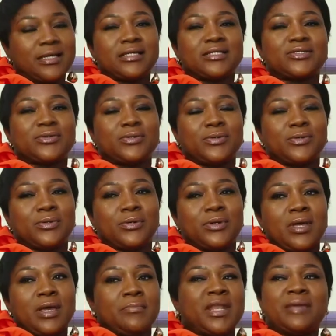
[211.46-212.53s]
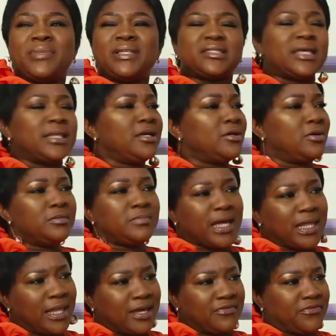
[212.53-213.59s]
So, but I've been selling all my
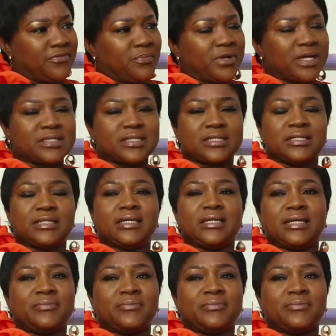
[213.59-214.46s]
life, practically.